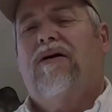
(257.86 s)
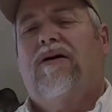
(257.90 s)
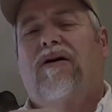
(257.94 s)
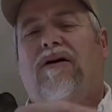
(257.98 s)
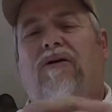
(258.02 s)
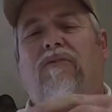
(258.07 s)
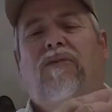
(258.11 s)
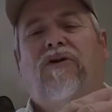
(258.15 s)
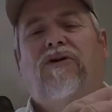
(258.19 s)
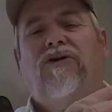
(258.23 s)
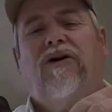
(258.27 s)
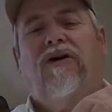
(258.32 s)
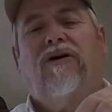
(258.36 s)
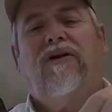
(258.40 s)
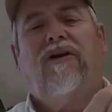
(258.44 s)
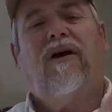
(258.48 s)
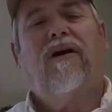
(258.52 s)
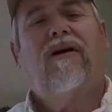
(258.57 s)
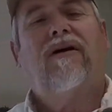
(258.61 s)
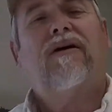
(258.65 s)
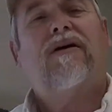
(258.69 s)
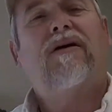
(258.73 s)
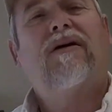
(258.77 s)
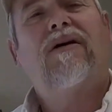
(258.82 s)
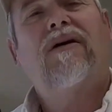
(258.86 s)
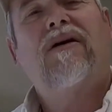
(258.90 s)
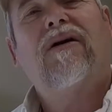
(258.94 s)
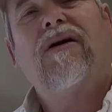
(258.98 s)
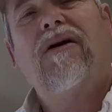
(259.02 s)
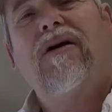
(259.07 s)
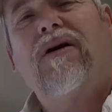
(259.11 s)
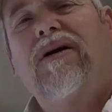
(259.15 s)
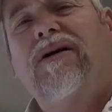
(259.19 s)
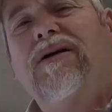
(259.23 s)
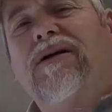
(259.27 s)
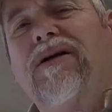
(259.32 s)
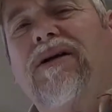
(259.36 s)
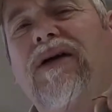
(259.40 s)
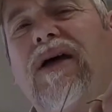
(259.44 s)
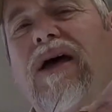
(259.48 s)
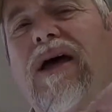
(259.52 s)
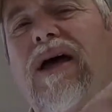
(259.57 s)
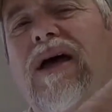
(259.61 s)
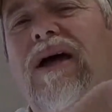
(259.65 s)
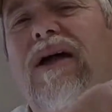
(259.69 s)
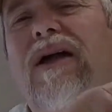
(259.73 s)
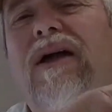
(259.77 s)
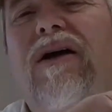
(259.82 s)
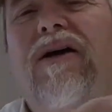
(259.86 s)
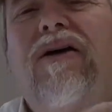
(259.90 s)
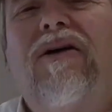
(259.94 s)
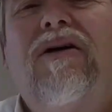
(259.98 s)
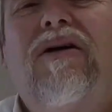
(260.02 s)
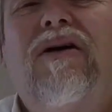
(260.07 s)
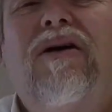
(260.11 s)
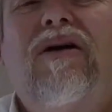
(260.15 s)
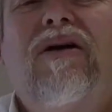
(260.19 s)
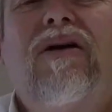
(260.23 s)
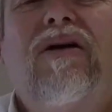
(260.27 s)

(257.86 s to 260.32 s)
Let me show you see the head here?